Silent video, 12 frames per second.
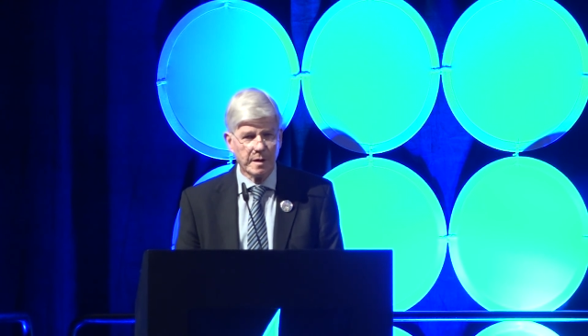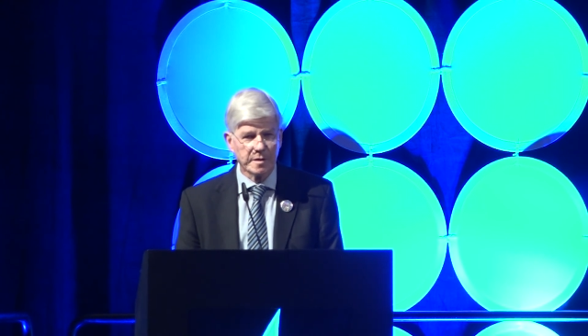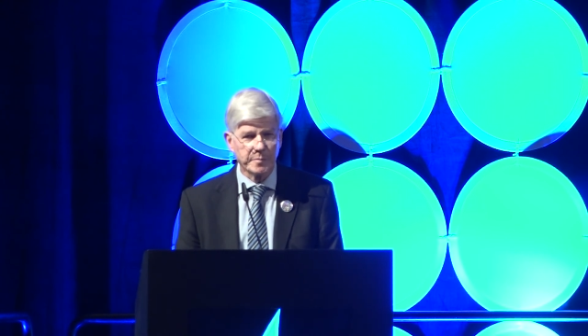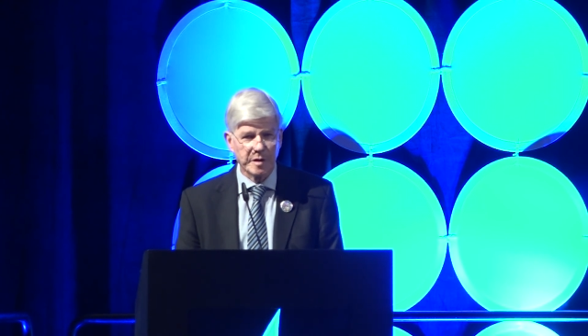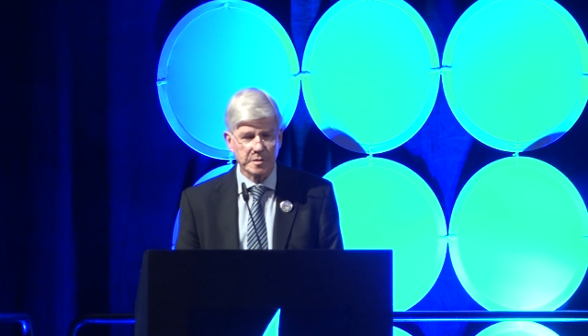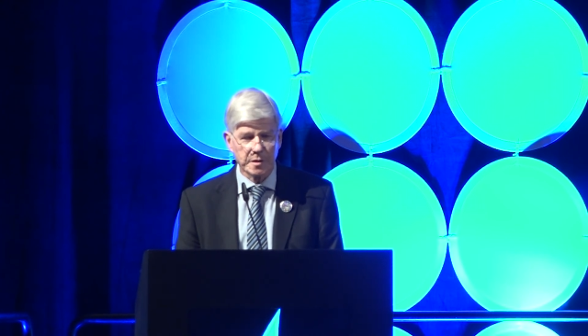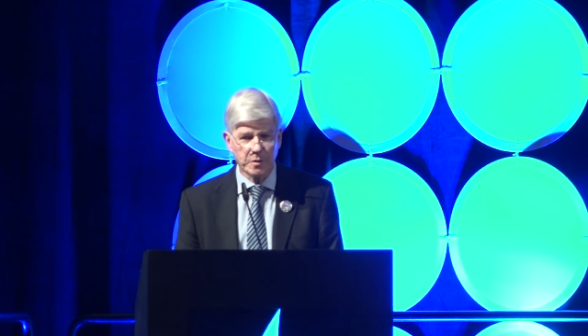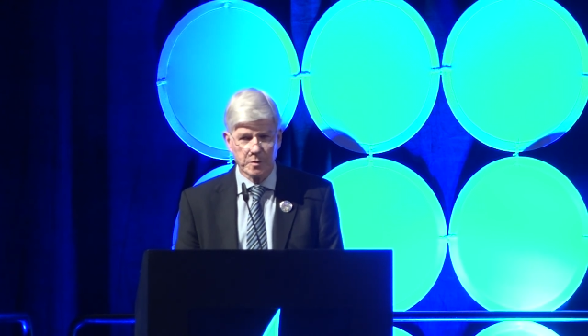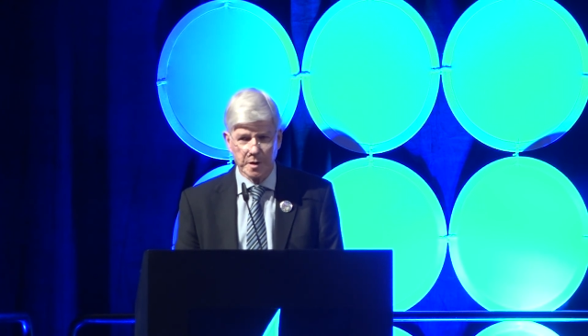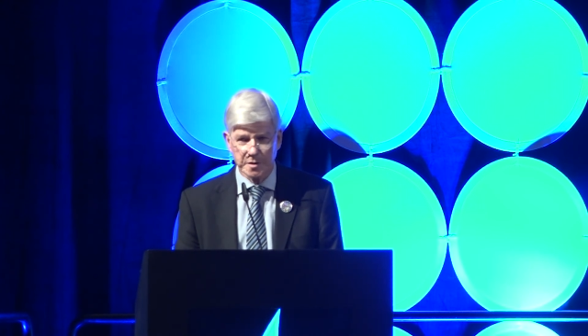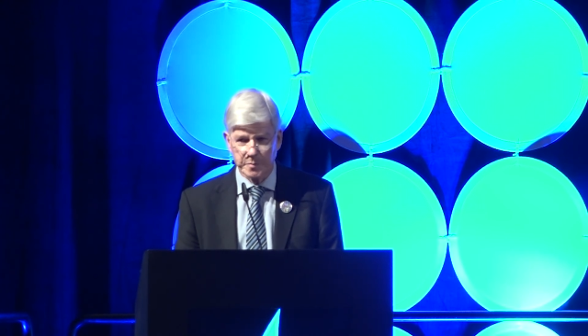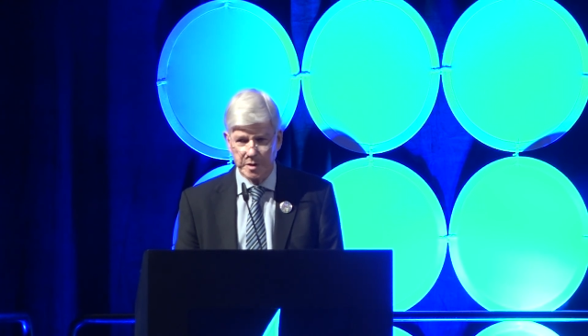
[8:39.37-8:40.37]
especially all
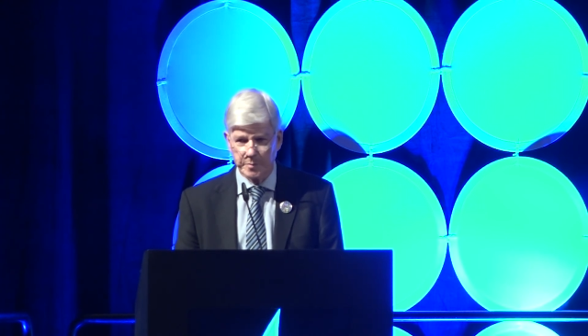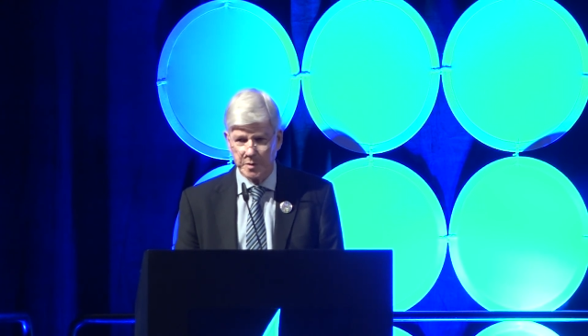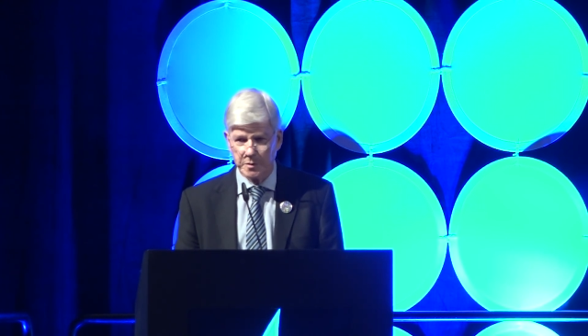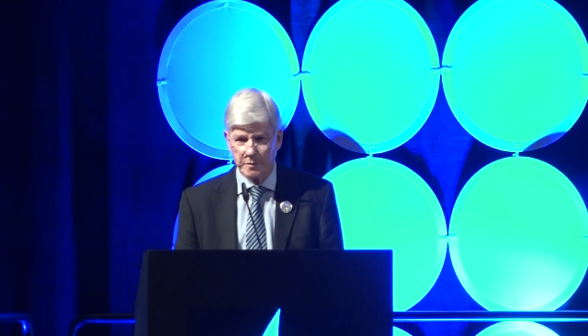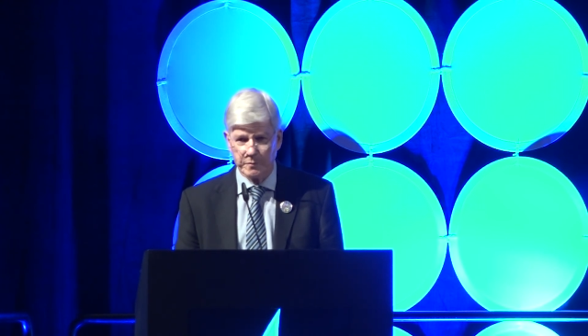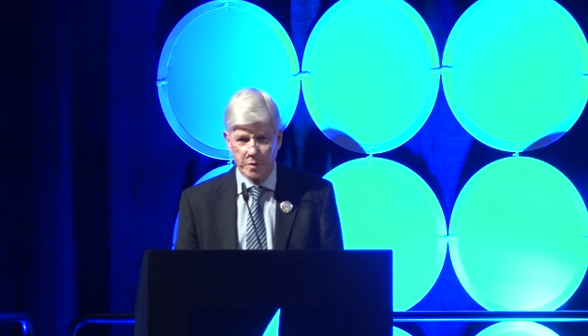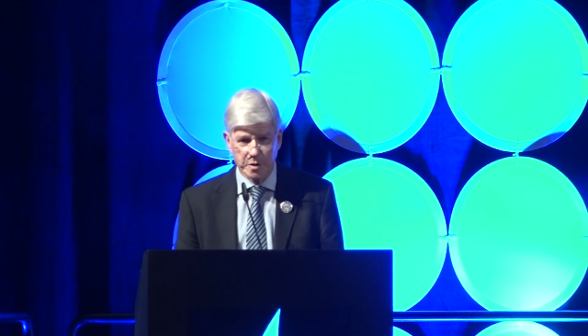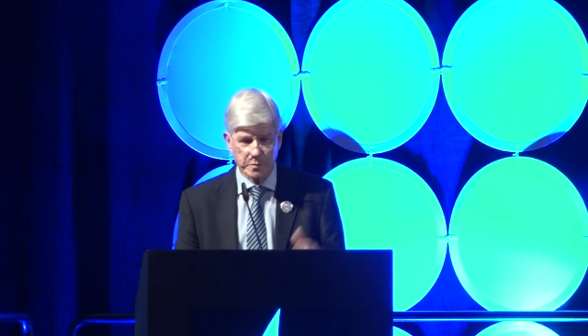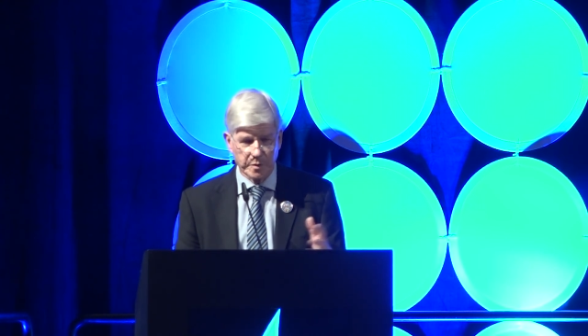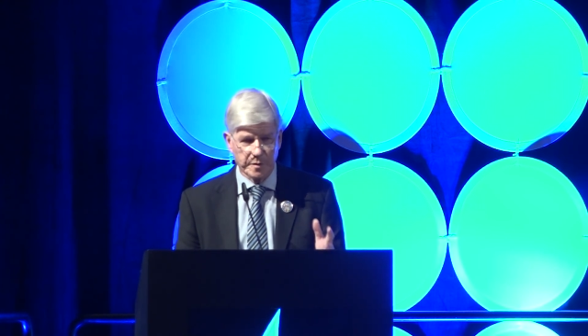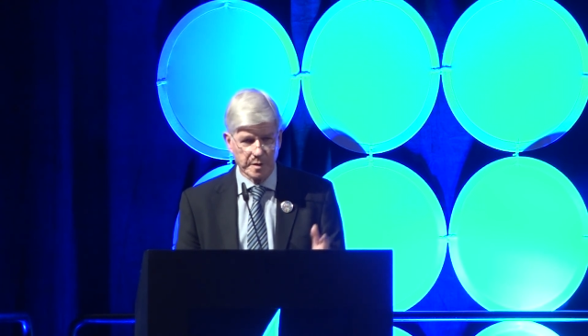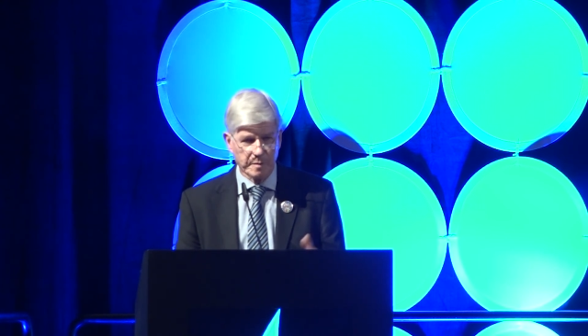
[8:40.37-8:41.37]
those people who've worked
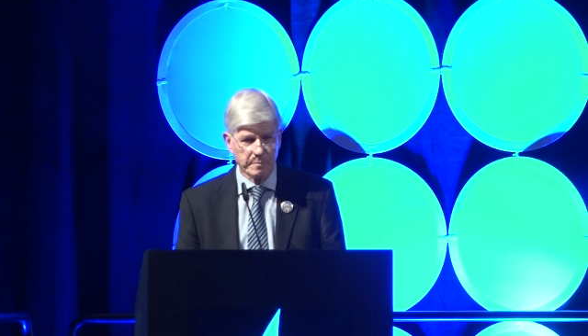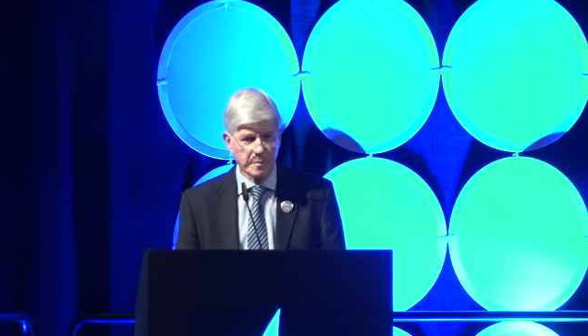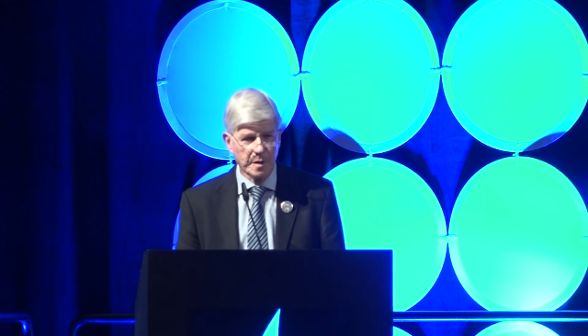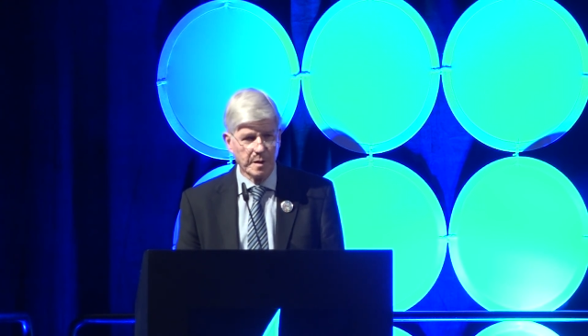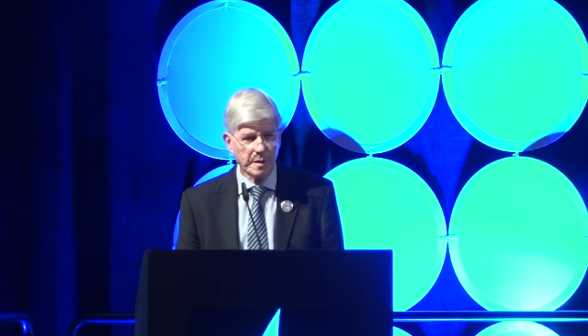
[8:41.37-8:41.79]
with him,